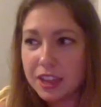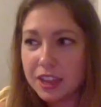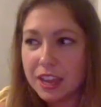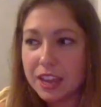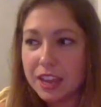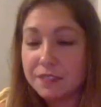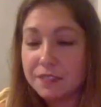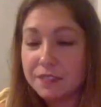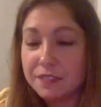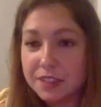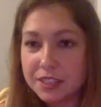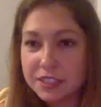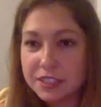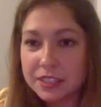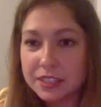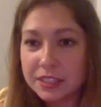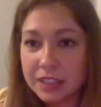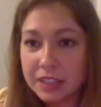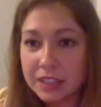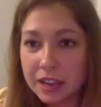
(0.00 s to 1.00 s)
if it
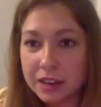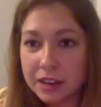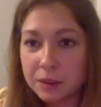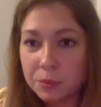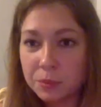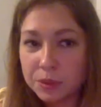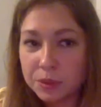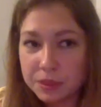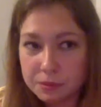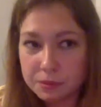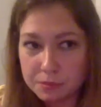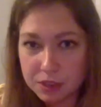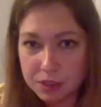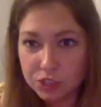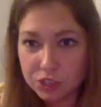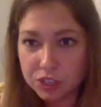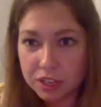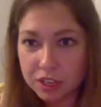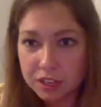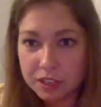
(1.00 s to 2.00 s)
doesn't line up with the
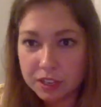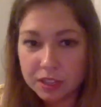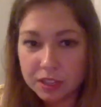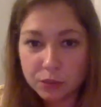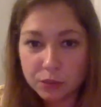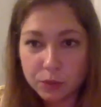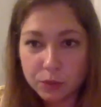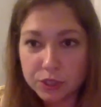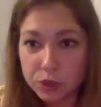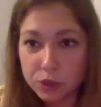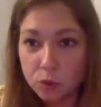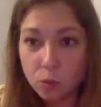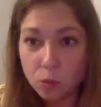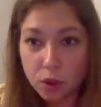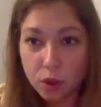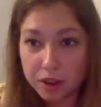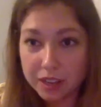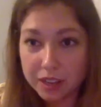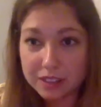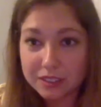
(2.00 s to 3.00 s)
mission, then we don't
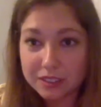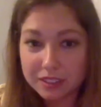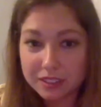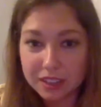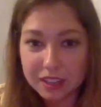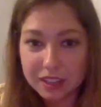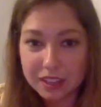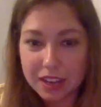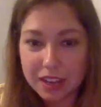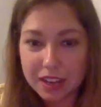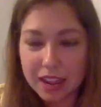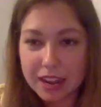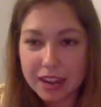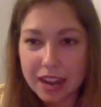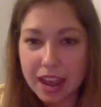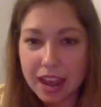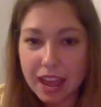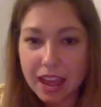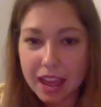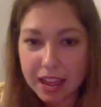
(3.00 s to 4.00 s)
want it. Like it
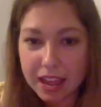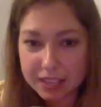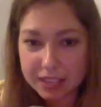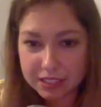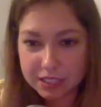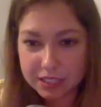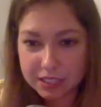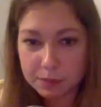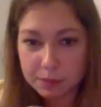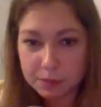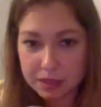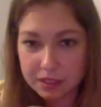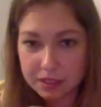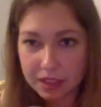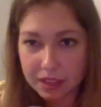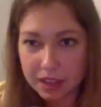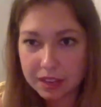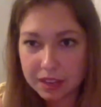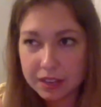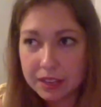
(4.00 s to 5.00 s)
has to be
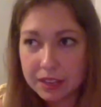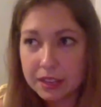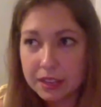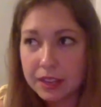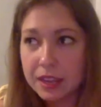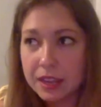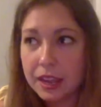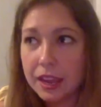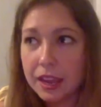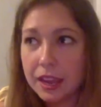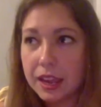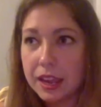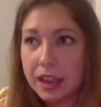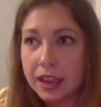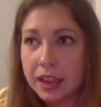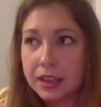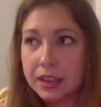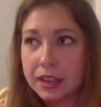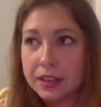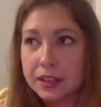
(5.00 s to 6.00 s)
that.
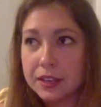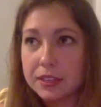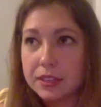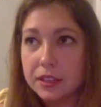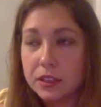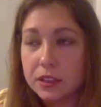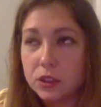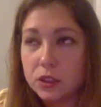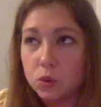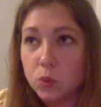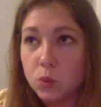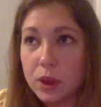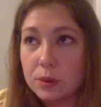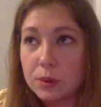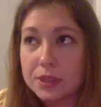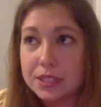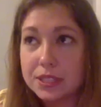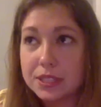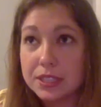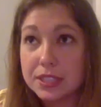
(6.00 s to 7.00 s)
And the way
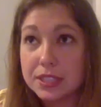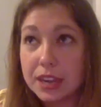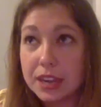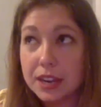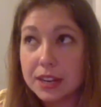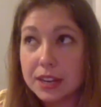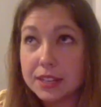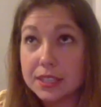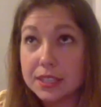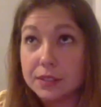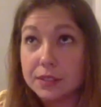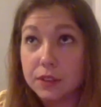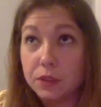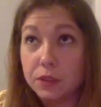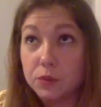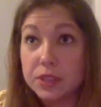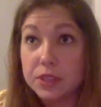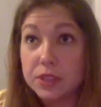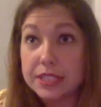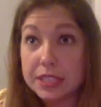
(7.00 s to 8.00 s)
we sustain it is
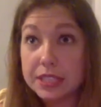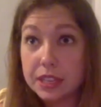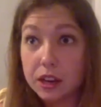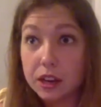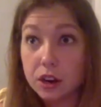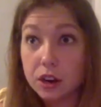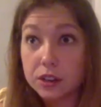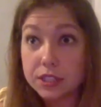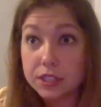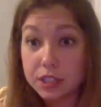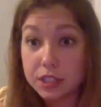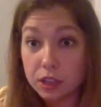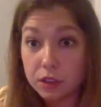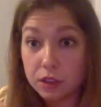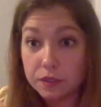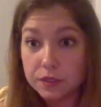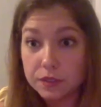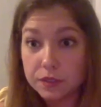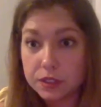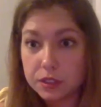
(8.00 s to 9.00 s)
if we see
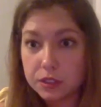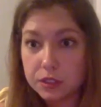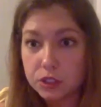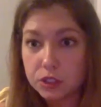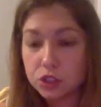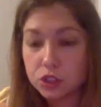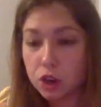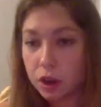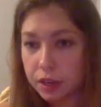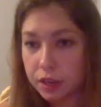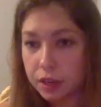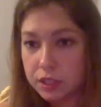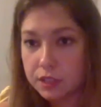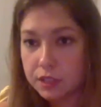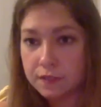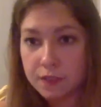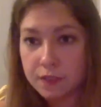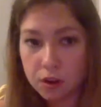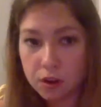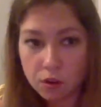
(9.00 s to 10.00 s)
ourselves starting to
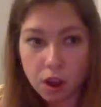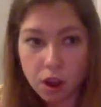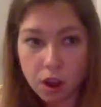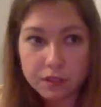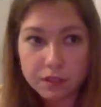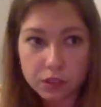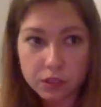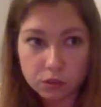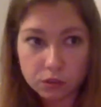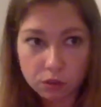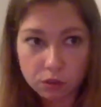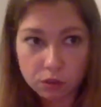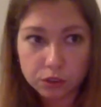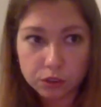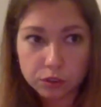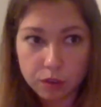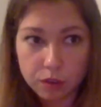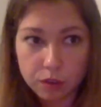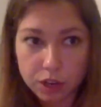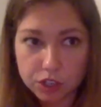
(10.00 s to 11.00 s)
veer off in the wrong
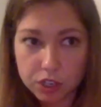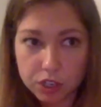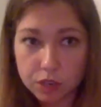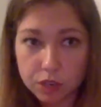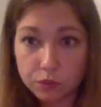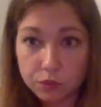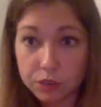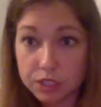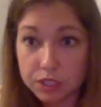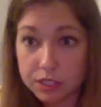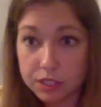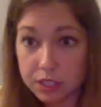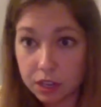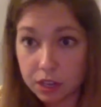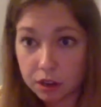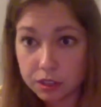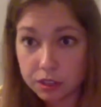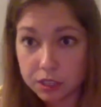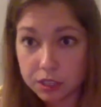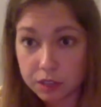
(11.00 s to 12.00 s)
direction, and if we see
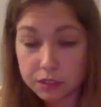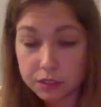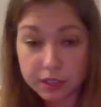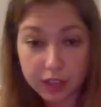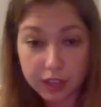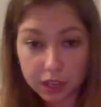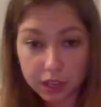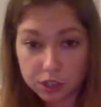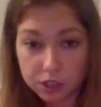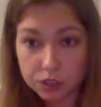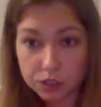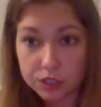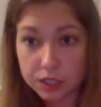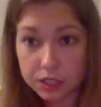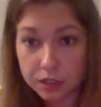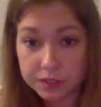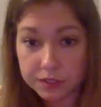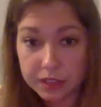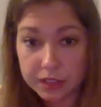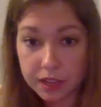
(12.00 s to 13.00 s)
ourselves and catch
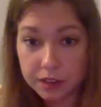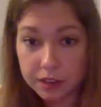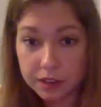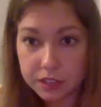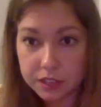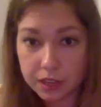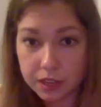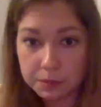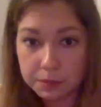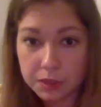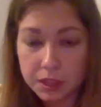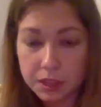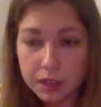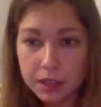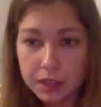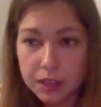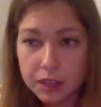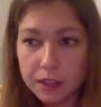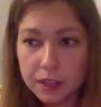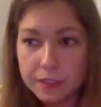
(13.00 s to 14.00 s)
ourselves ahead of time,
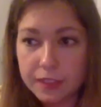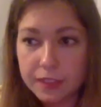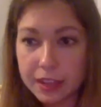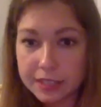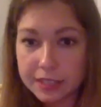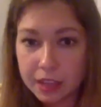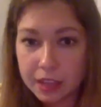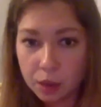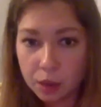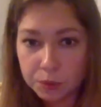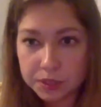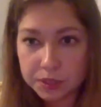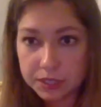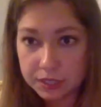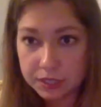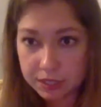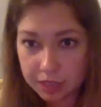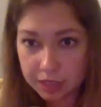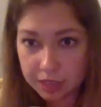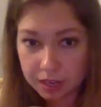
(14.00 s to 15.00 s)
that's how we
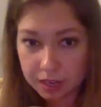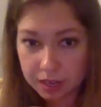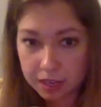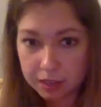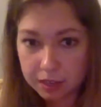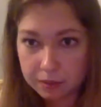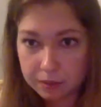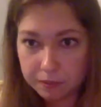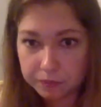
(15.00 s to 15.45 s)
sustain it.